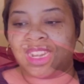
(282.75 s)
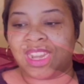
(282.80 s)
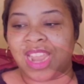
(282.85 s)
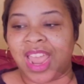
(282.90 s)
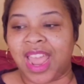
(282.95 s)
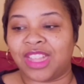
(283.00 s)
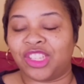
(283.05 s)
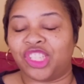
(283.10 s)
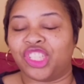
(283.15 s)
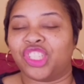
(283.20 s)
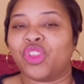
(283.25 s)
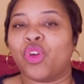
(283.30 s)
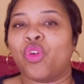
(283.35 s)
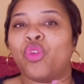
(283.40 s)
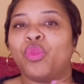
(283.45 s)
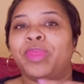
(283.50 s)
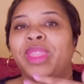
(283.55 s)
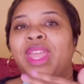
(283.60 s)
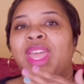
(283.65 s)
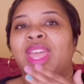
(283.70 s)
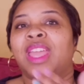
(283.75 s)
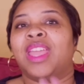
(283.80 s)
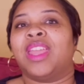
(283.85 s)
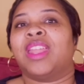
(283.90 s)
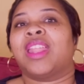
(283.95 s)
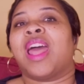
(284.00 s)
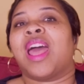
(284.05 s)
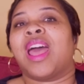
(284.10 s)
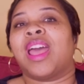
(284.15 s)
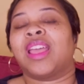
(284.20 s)
I just hope that
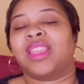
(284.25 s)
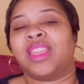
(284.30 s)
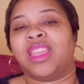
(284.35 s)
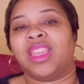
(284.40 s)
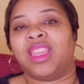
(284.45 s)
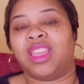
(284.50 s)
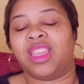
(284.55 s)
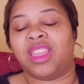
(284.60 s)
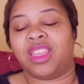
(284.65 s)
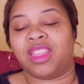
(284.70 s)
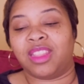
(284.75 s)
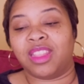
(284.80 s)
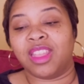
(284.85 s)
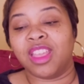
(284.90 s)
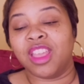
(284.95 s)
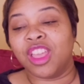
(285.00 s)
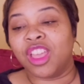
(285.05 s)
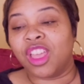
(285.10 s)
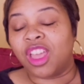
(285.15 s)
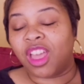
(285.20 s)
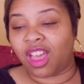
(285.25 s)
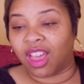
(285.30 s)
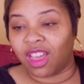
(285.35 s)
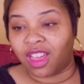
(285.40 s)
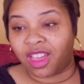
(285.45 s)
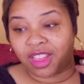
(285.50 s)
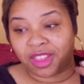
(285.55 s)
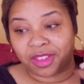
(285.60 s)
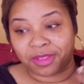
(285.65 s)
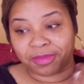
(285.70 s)
I can,
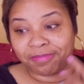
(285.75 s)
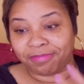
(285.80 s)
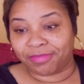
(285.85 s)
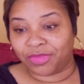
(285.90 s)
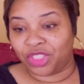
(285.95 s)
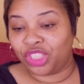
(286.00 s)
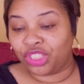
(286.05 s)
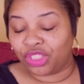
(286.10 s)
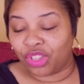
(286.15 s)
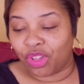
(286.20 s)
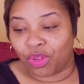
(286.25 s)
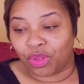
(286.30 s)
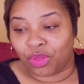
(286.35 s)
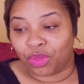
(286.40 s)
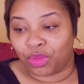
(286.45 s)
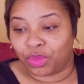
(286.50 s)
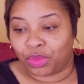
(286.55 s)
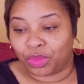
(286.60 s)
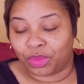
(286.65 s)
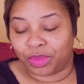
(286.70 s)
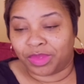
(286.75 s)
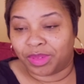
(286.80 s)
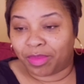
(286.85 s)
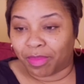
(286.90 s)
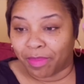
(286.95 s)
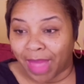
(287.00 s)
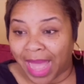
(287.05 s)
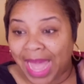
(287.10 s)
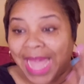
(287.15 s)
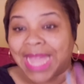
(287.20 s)
um, you know,
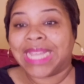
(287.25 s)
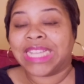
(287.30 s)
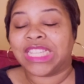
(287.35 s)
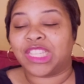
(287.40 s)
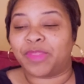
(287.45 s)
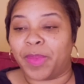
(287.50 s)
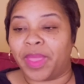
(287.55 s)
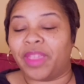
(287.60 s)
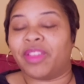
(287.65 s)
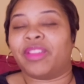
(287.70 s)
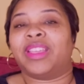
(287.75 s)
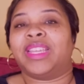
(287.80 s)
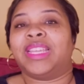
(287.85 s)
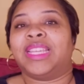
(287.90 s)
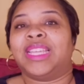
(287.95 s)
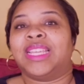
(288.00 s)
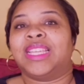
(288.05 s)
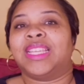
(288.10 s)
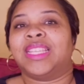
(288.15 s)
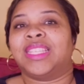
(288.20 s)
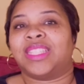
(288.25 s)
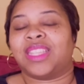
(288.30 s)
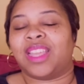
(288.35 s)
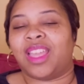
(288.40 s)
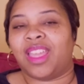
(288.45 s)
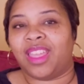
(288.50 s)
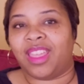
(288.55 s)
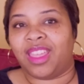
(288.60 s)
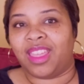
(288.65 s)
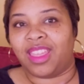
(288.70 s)
my experience
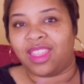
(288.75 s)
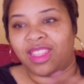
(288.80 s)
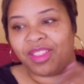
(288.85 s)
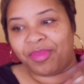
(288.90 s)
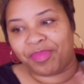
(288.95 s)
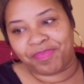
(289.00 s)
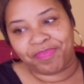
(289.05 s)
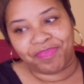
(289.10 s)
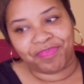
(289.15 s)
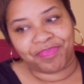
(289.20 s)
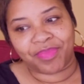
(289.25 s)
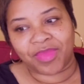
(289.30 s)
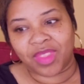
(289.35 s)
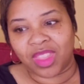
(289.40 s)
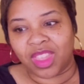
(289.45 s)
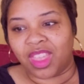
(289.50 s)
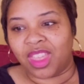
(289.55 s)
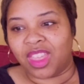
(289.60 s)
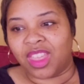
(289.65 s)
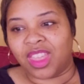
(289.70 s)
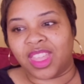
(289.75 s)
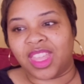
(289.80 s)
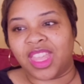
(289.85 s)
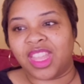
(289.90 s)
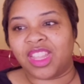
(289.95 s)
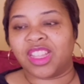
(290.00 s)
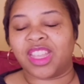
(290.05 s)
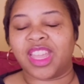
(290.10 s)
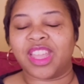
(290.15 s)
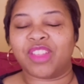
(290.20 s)
and
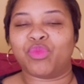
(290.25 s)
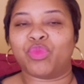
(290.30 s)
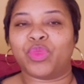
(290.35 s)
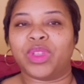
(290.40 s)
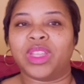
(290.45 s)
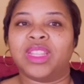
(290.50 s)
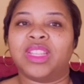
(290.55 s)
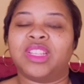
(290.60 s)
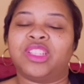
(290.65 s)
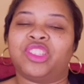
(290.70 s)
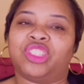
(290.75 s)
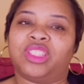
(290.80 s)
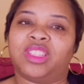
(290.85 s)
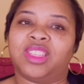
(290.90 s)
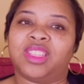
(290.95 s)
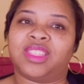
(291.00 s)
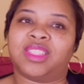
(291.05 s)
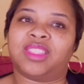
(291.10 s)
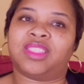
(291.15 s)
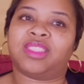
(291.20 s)
can can really just